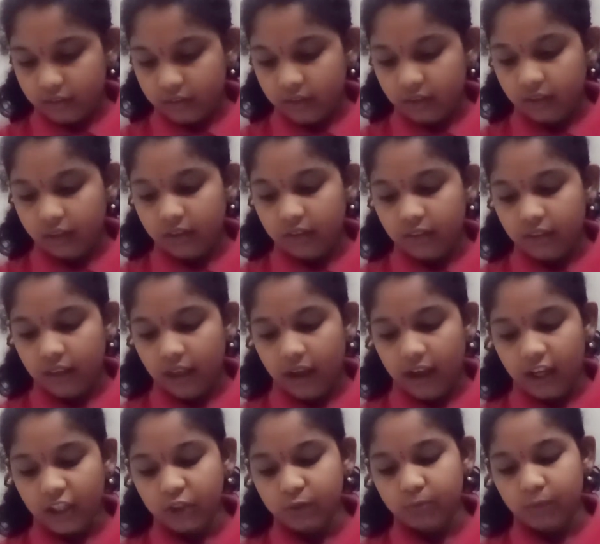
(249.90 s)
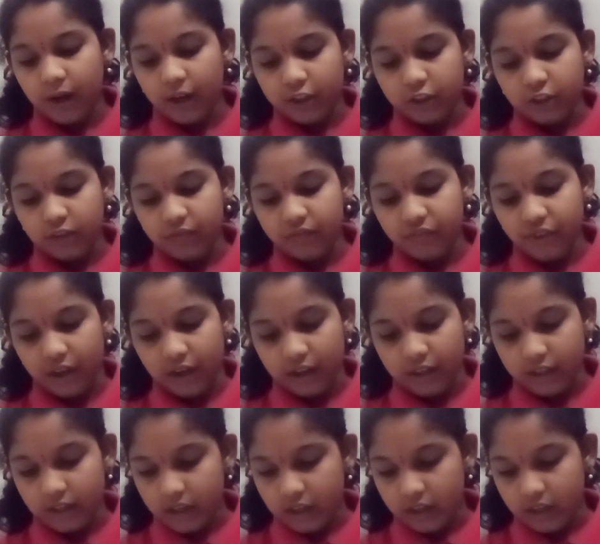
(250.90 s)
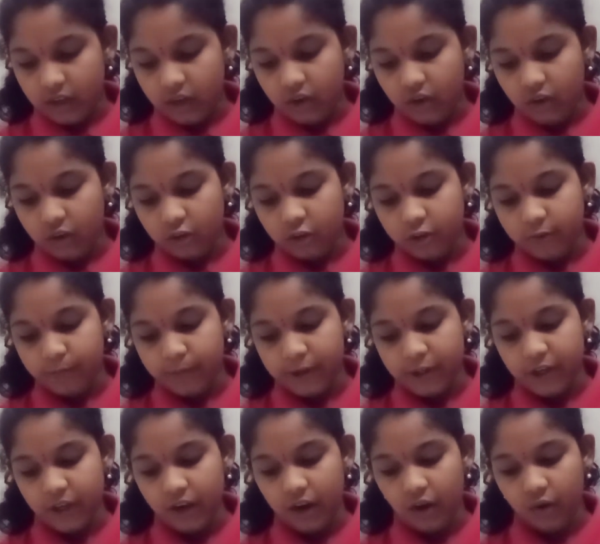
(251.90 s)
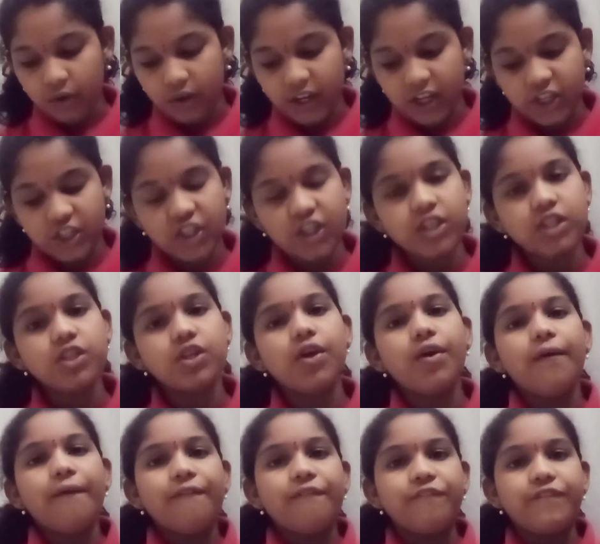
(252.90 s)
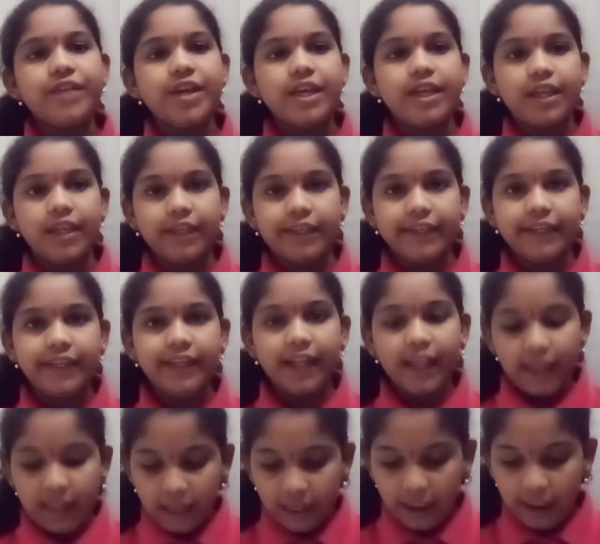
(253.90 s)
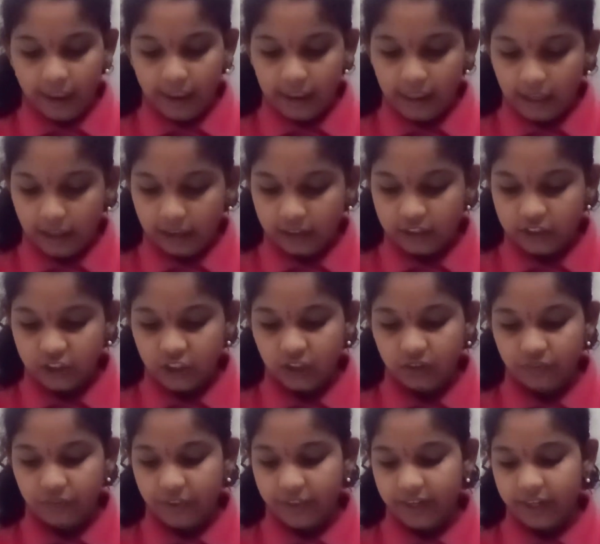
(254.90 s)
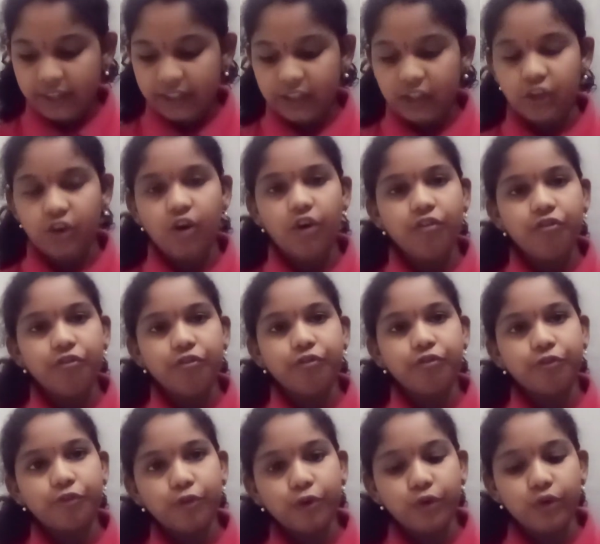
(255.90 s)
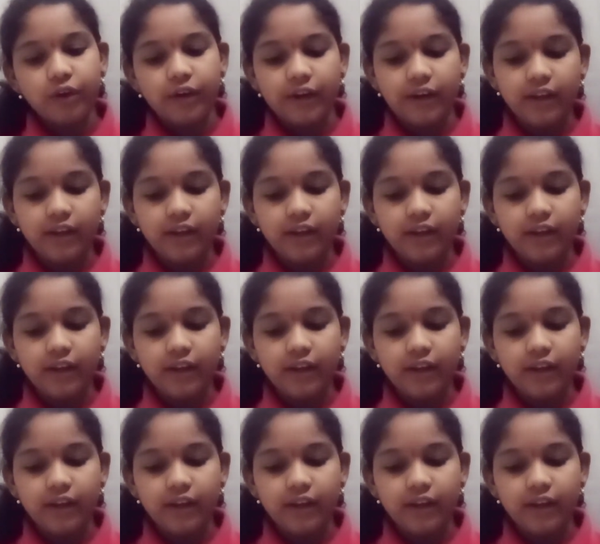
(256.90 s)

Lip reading: In large parts of Telangana, on special occasions, we eat a larger variety of food.